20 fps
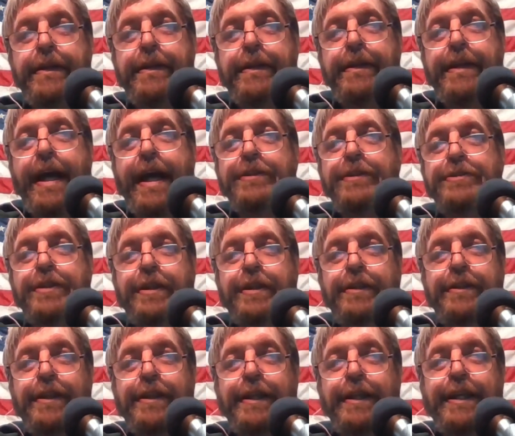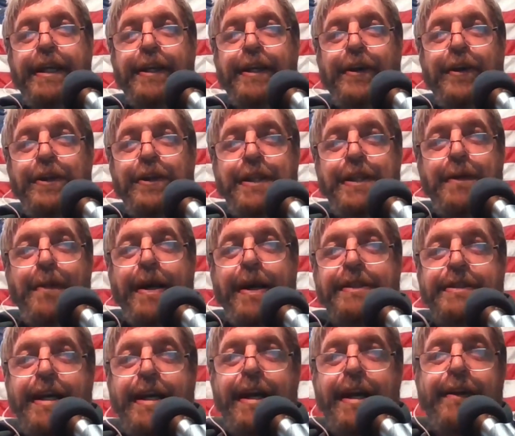that's the gigahertz everybody's
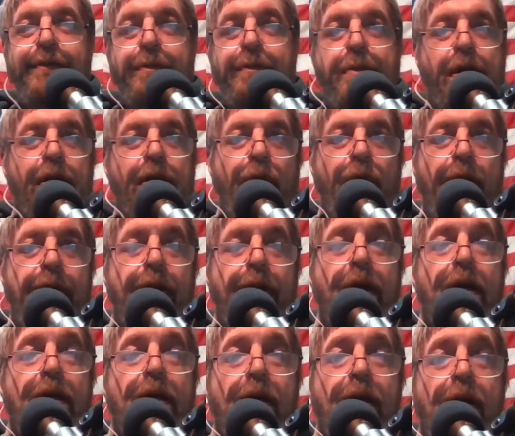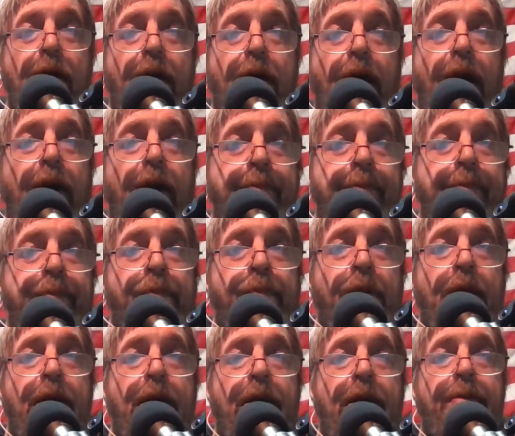kind of familiar with.
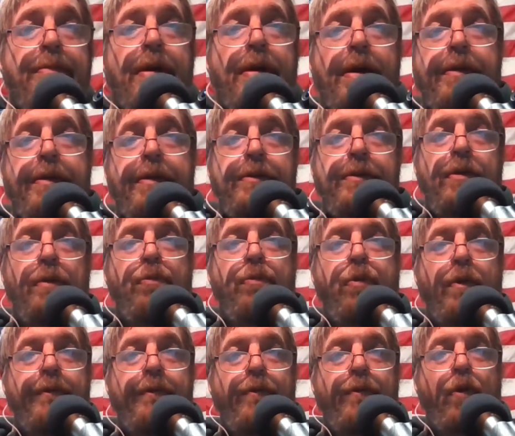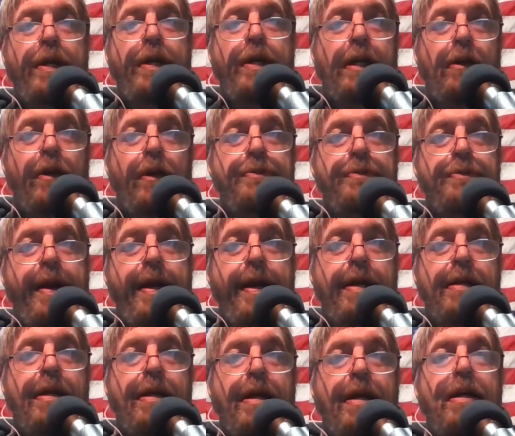But the 2.4 gigahertz
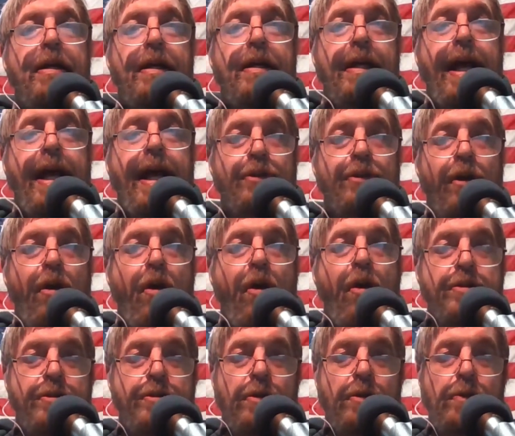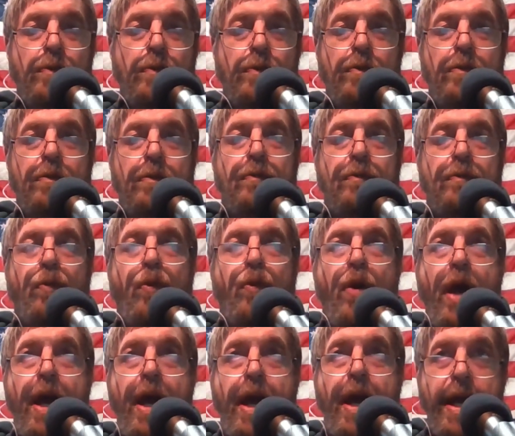band, it has a larger
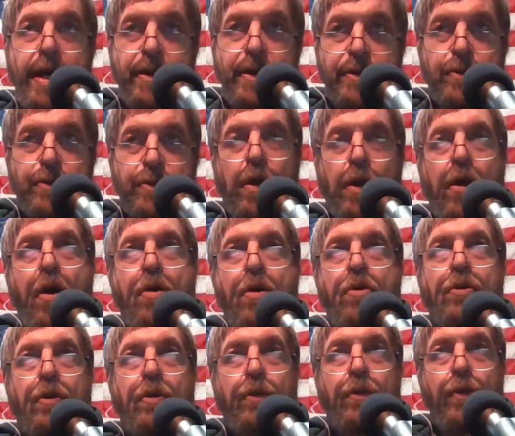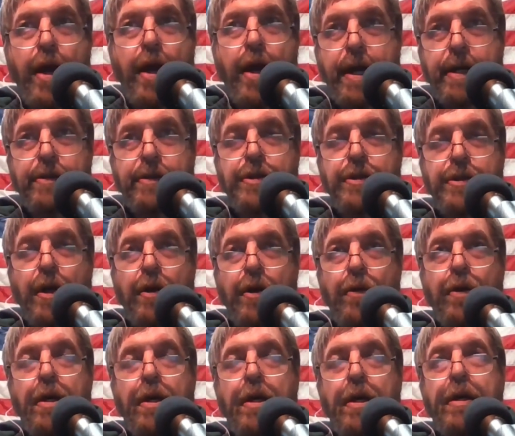range or longer range. So
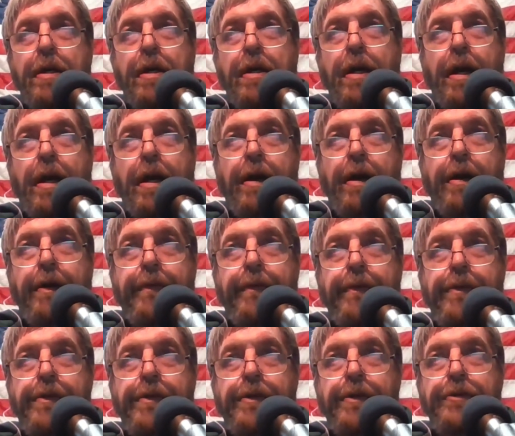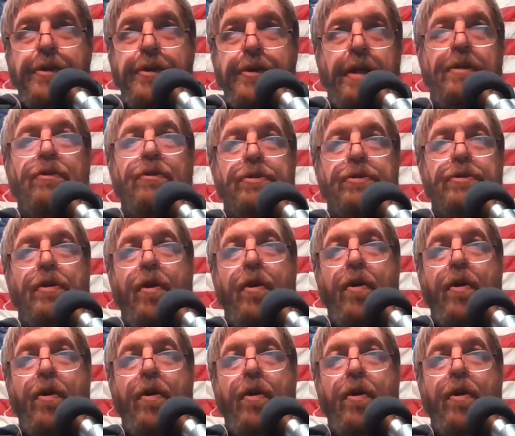the signals